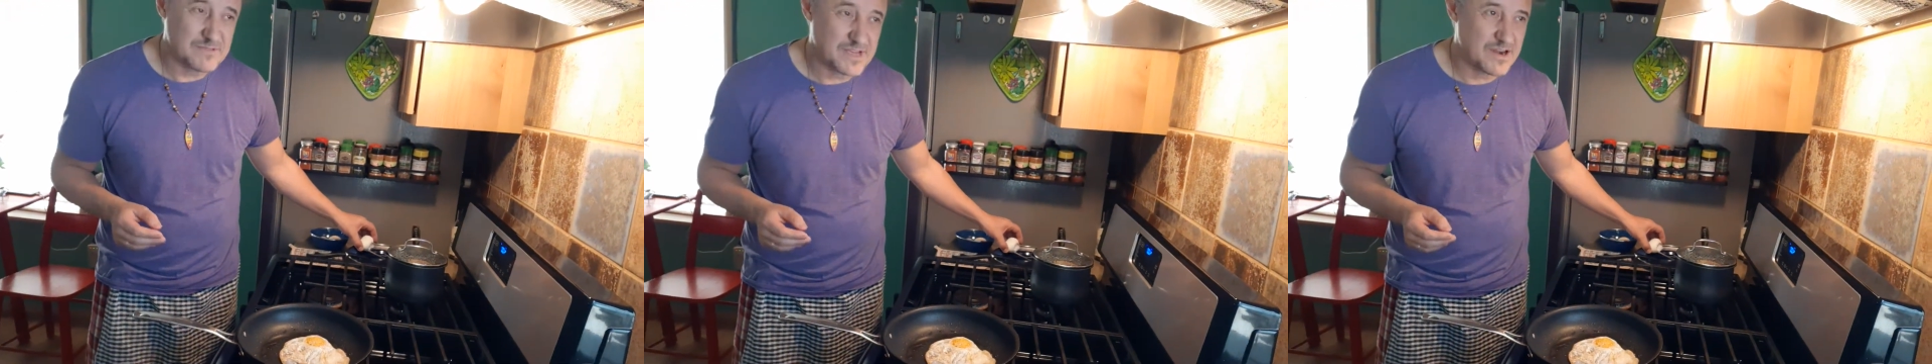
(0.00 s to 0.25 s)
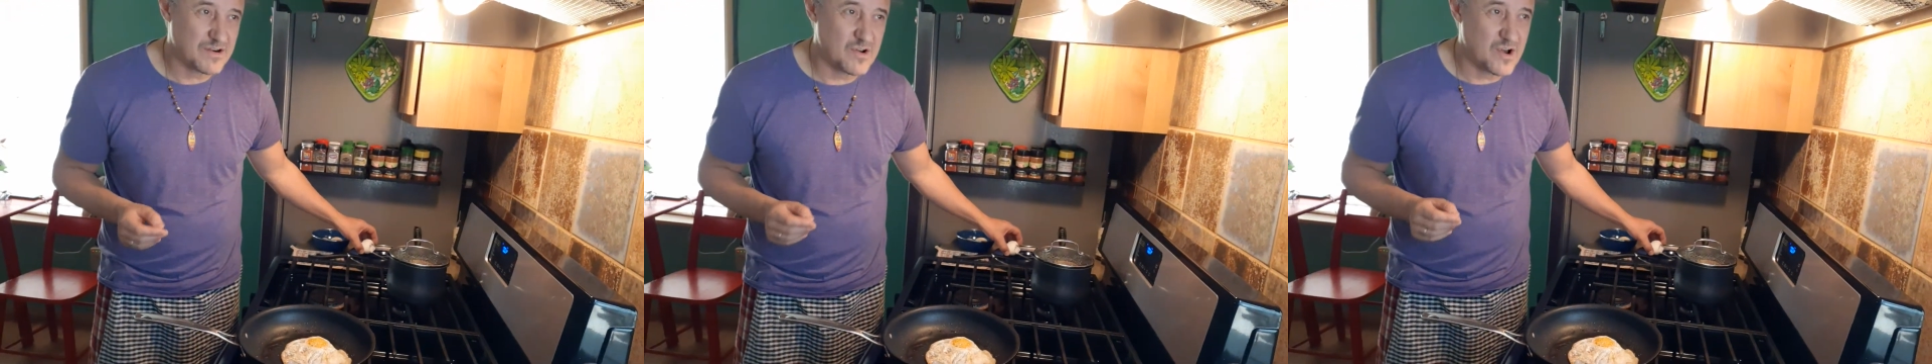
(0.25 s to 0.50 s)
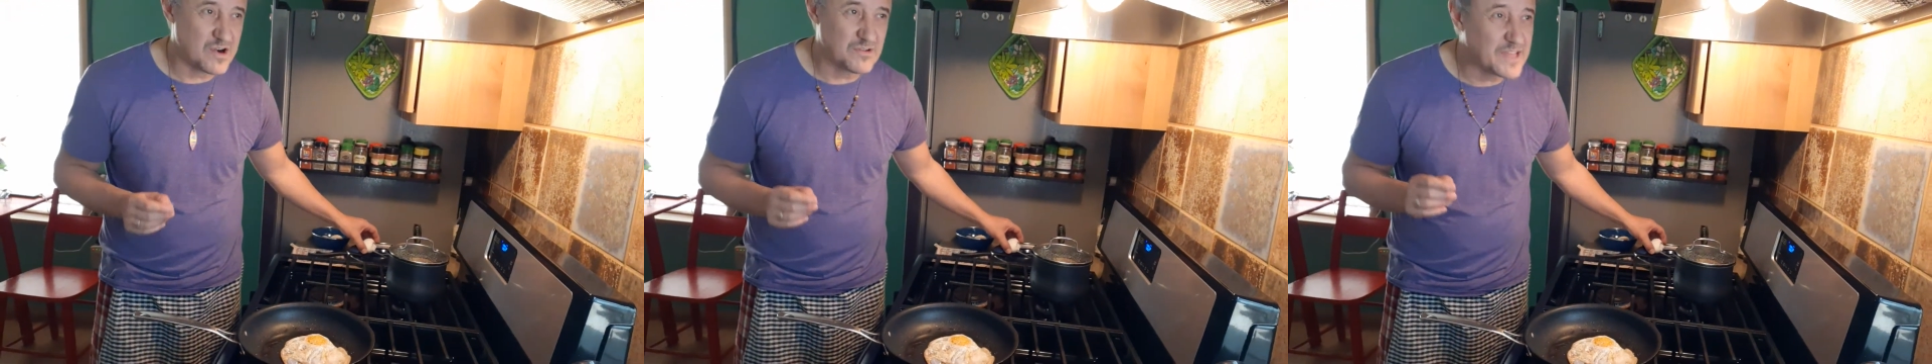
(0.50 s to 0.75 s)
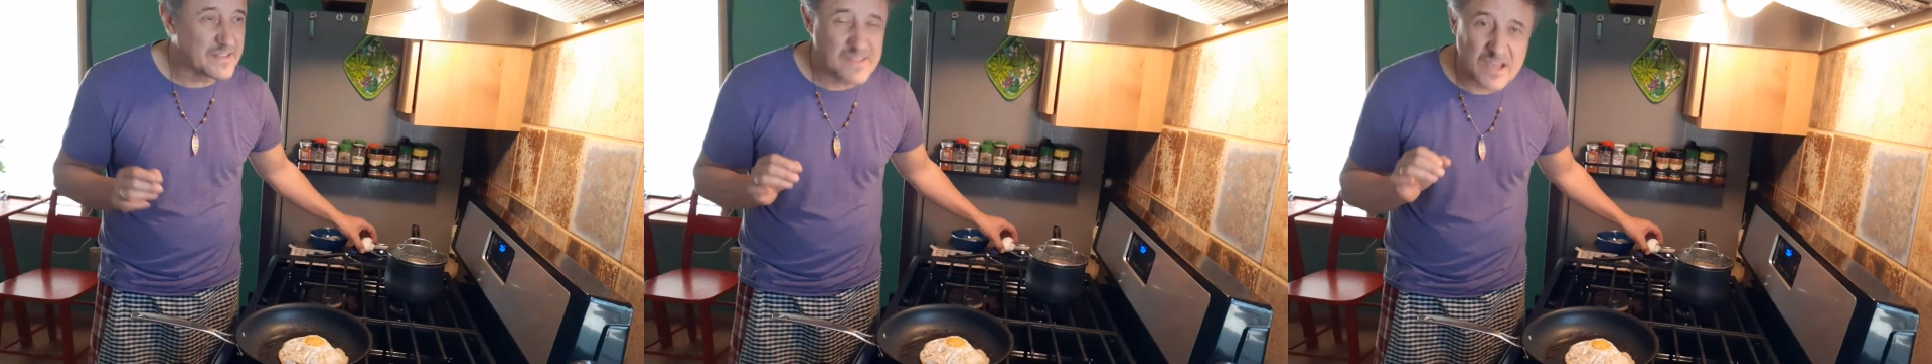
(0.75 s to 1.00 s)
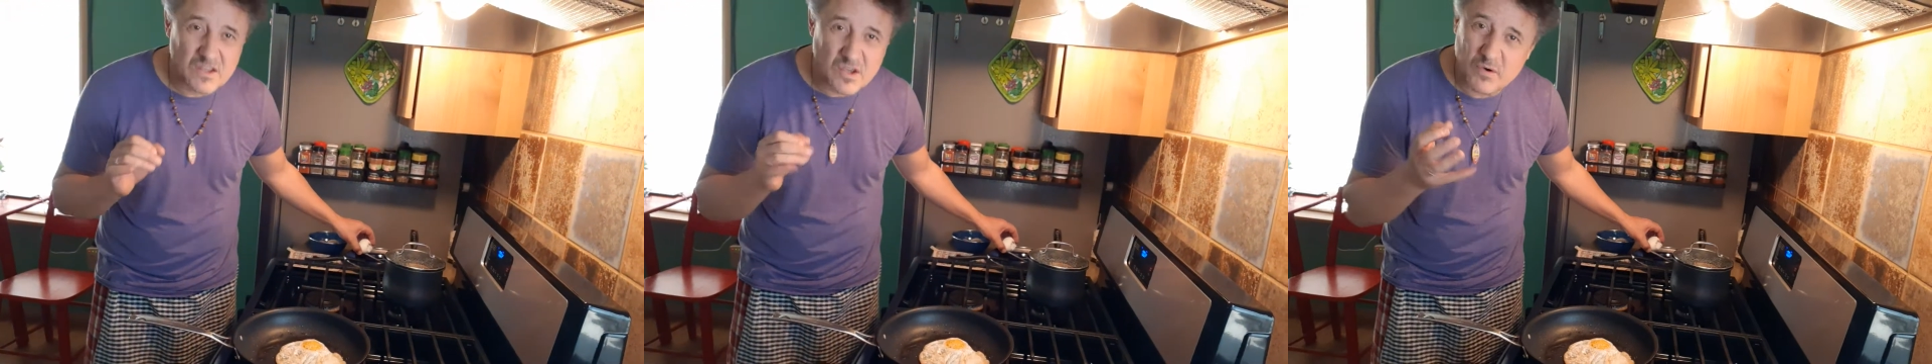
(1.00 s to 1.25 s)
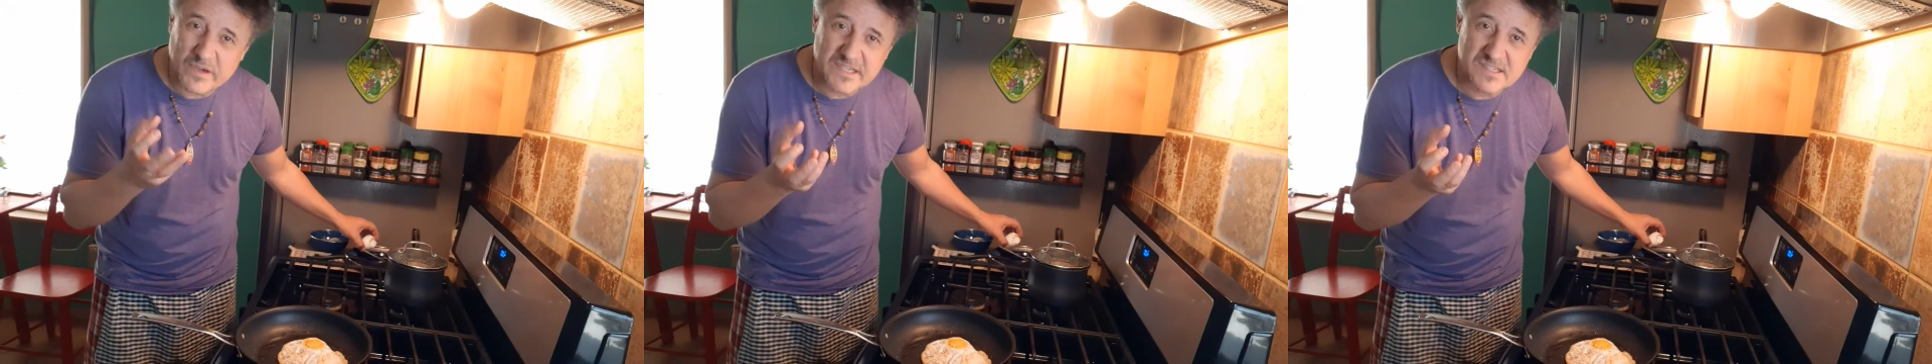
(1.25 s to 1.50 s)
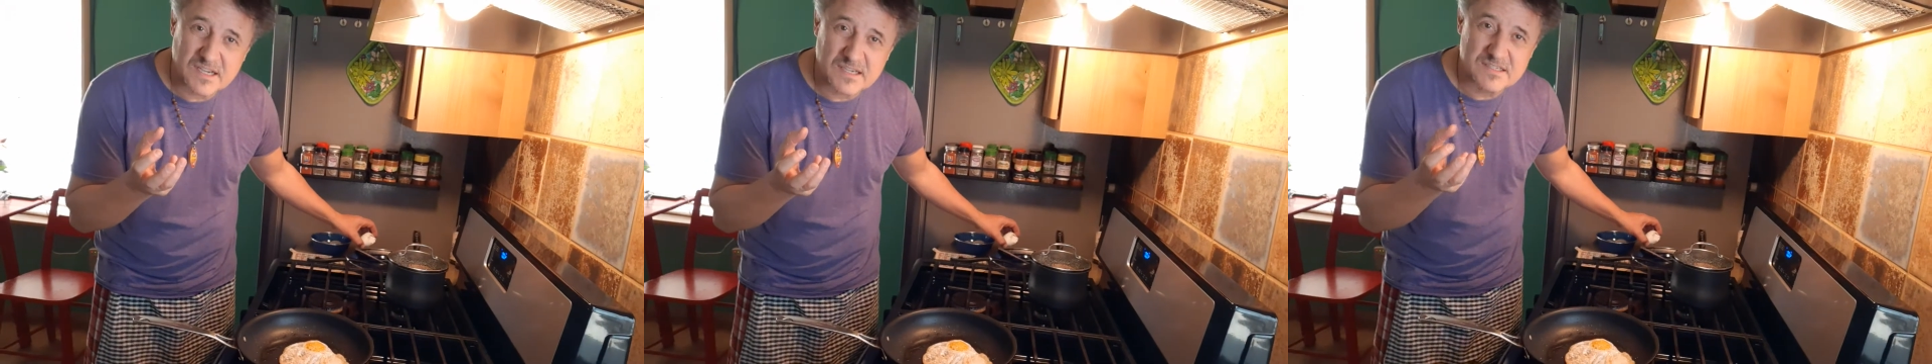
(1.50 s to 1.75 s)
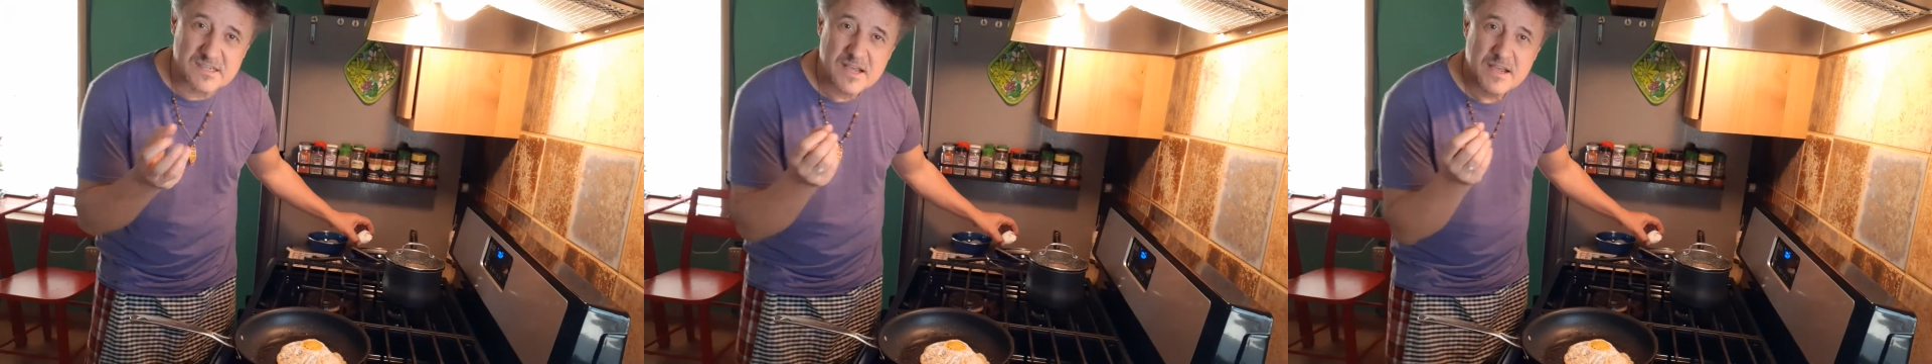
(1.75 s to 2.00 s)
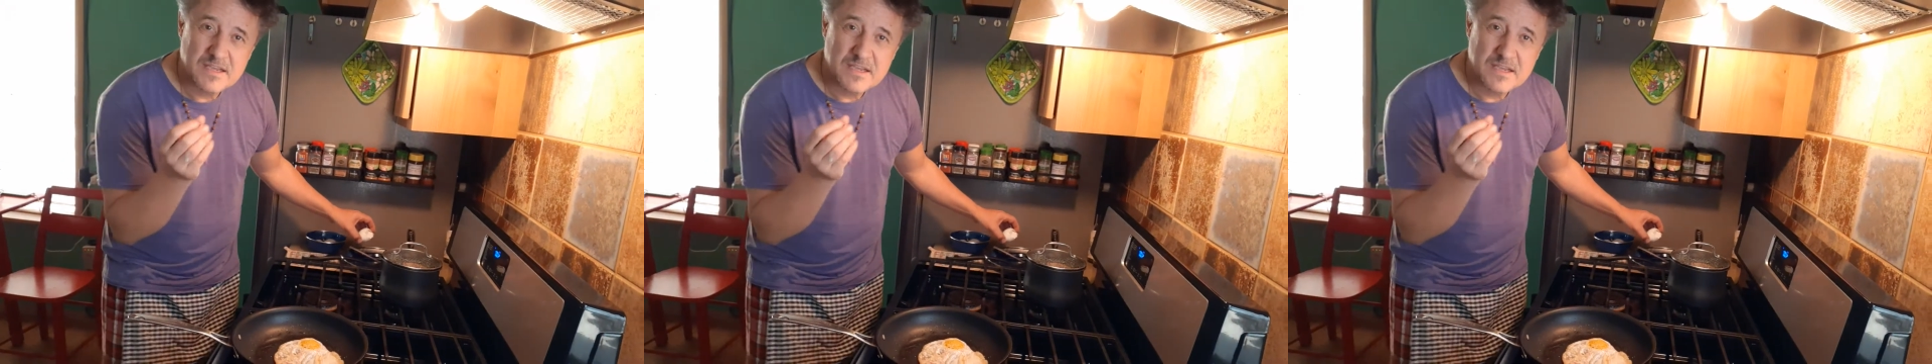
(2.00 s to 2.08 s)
I don't know, I don't like that yolky taste.